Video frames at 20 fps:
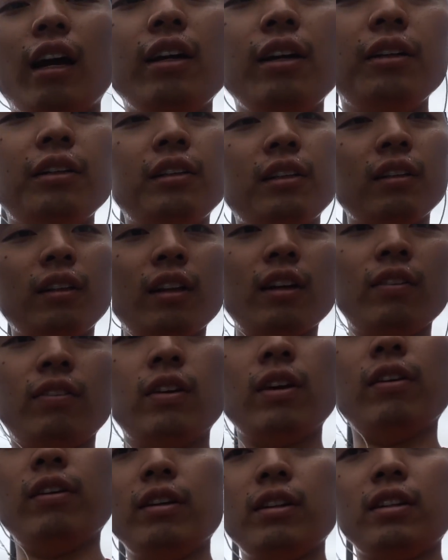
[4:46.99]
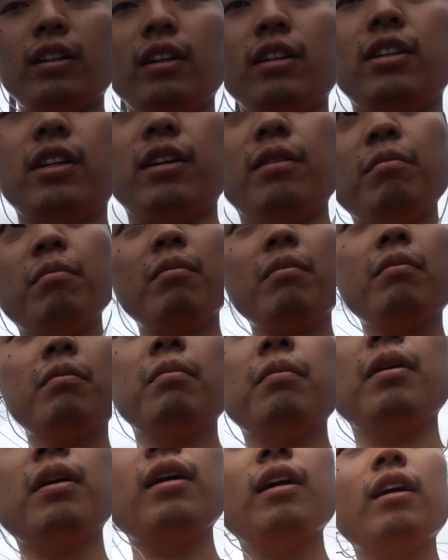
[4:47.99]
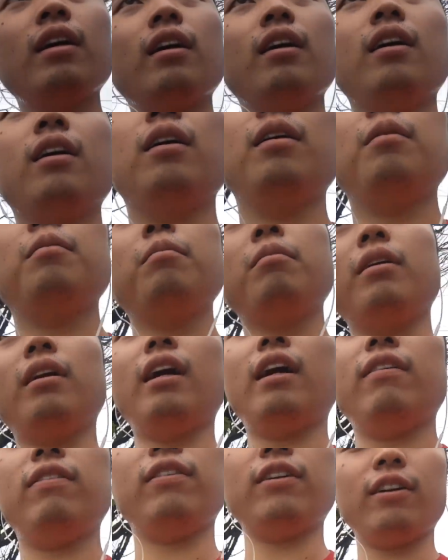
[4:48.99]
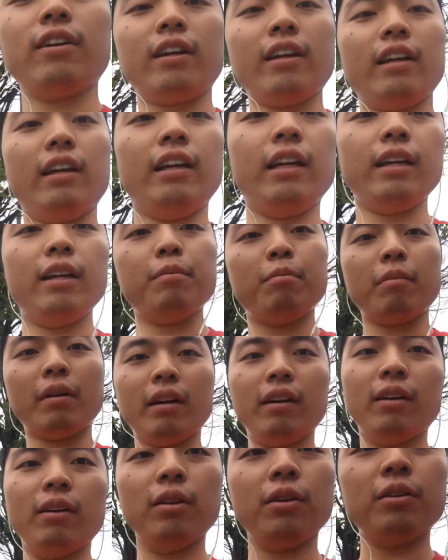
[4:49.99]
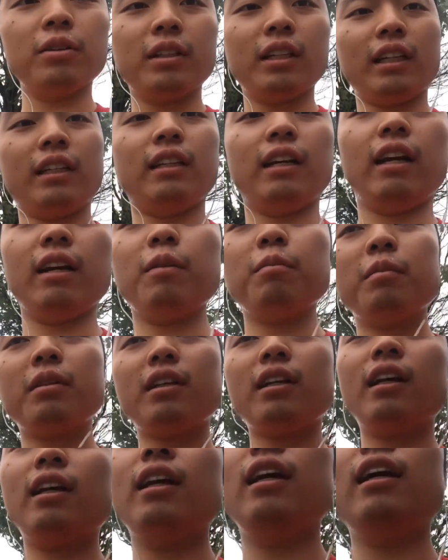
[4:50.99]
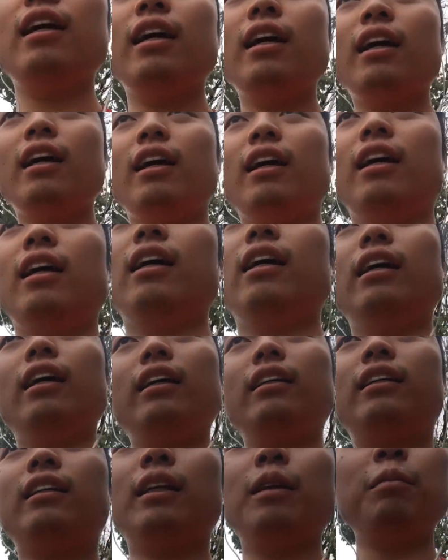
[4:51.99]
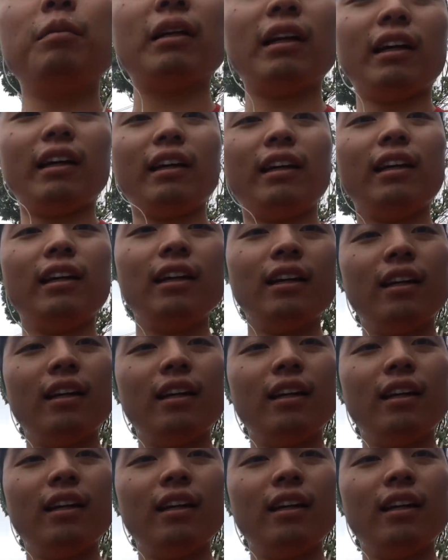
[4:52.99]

used to love going to the gym. But after getting hit by all those exams, it seems like